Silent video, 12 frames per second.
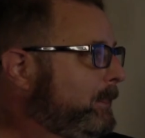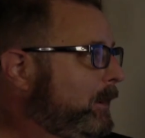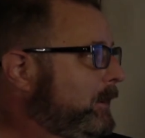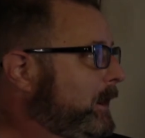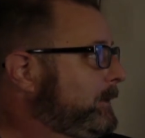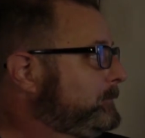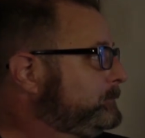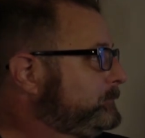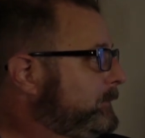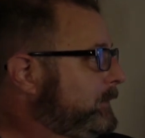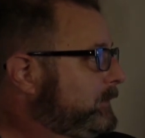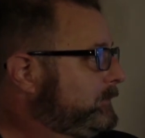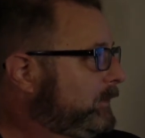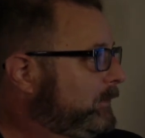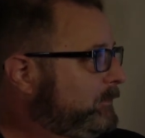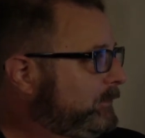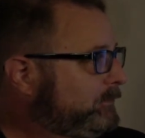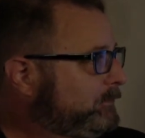All right,
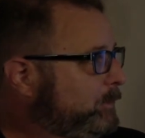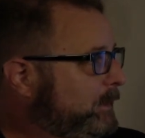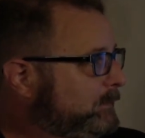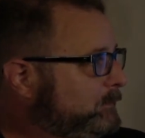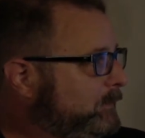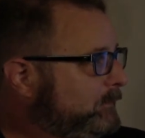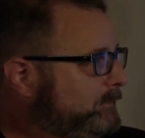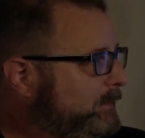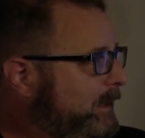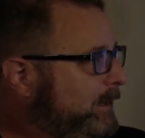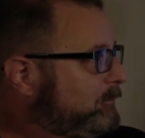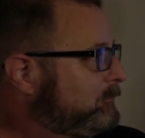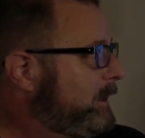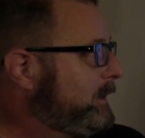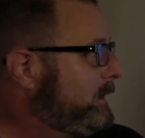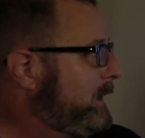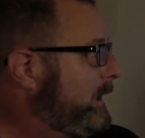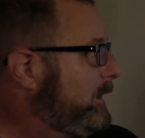so this is what it looks like
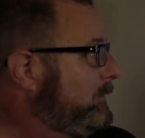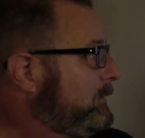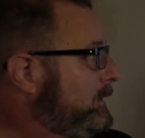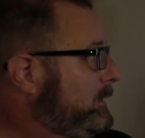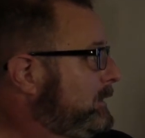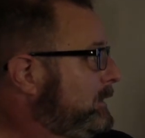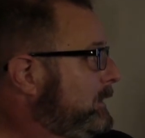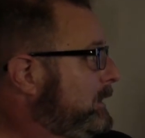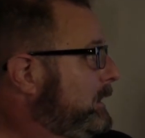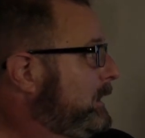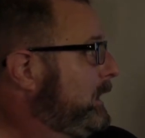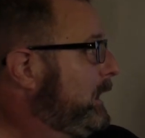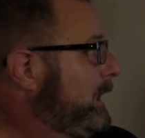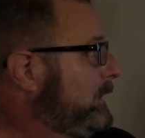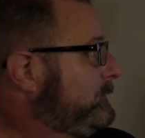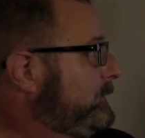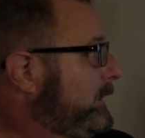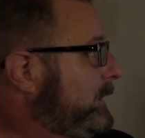right now. And
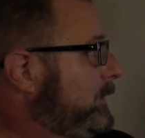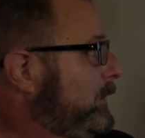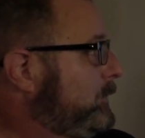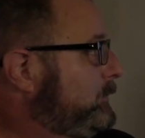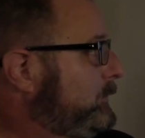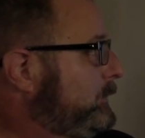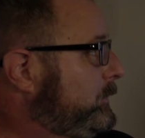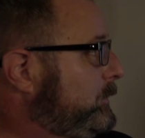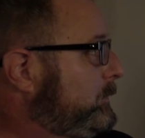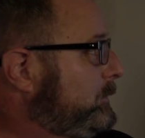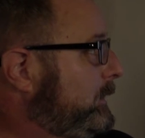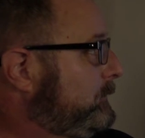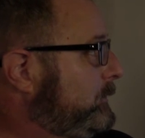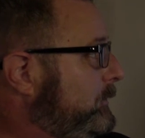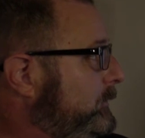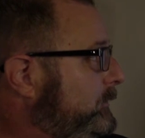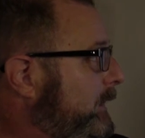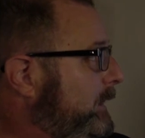if I go to, and for the
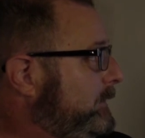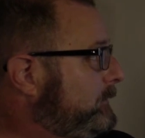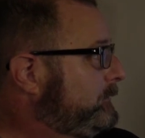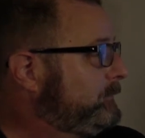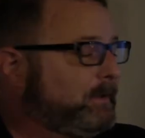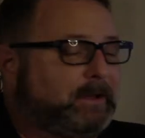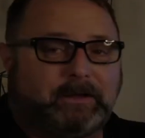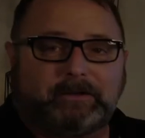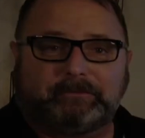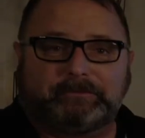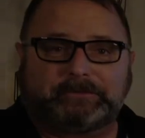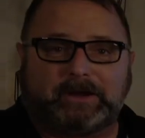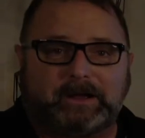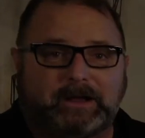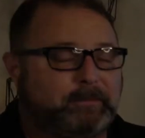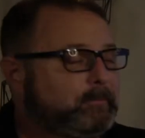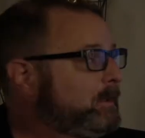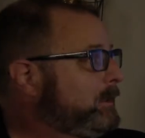sake of
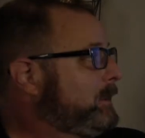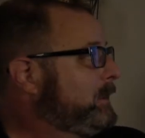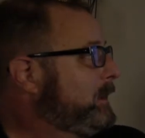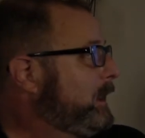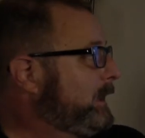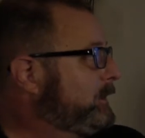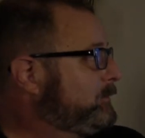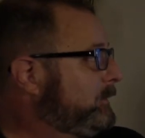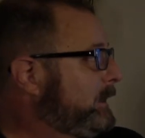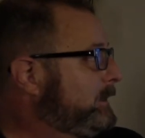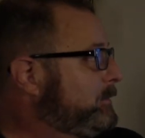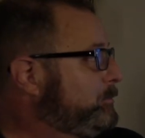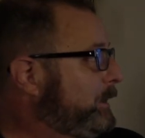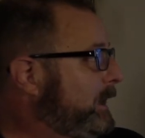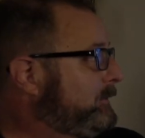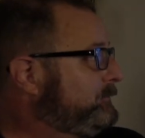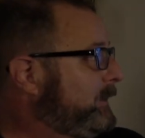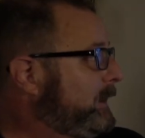time, I created a
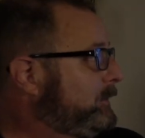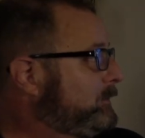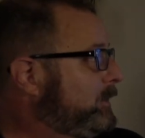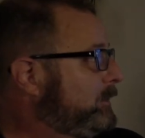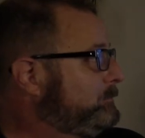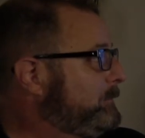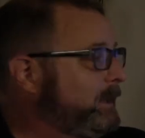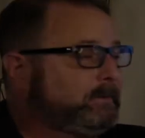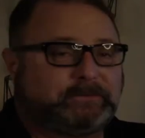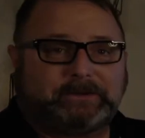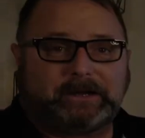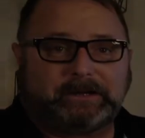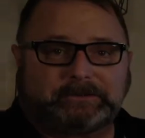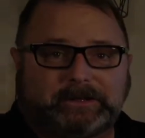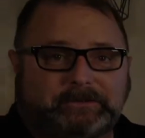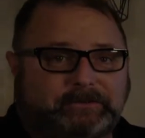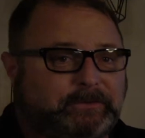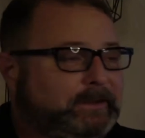blank file called
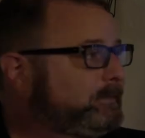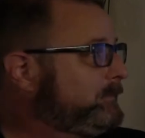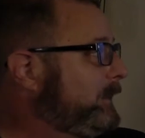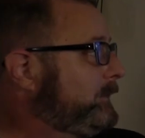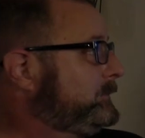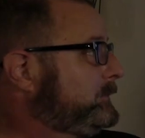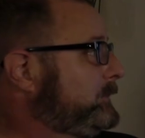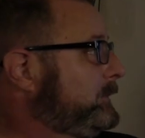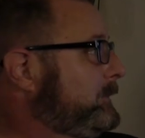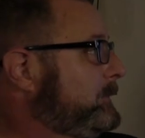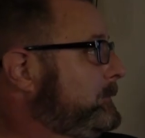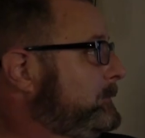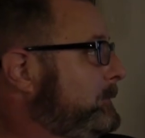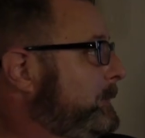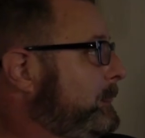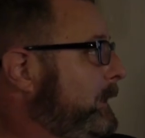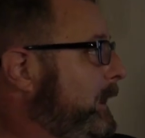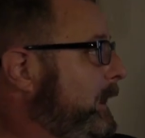mystyle.css.
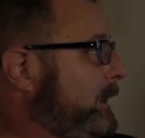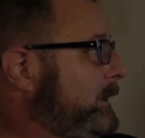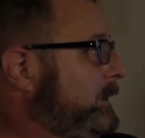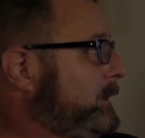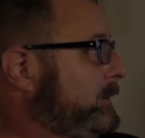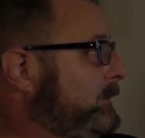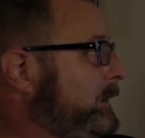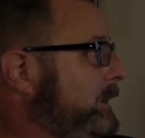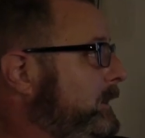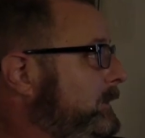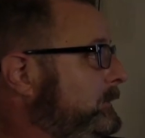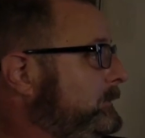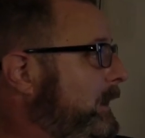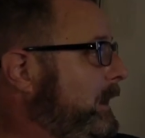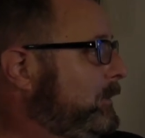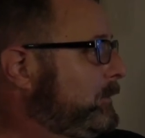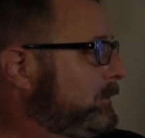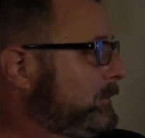And here is
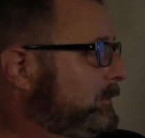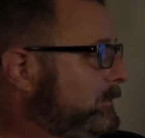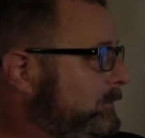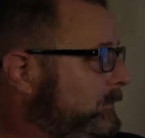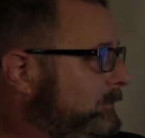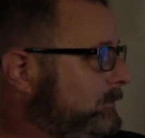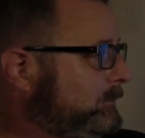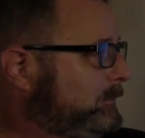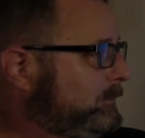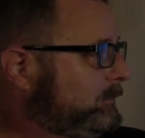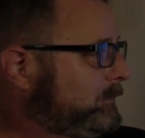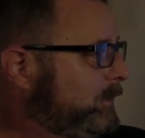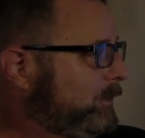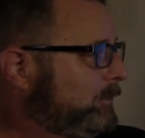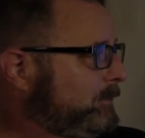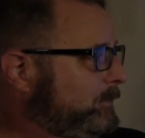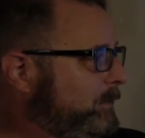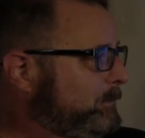our
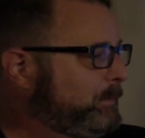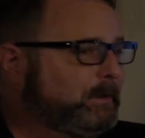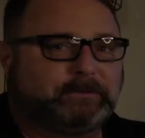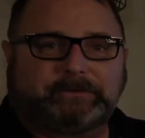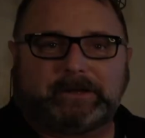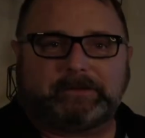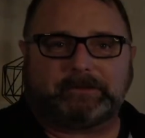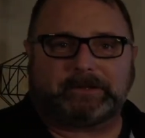code that we built in the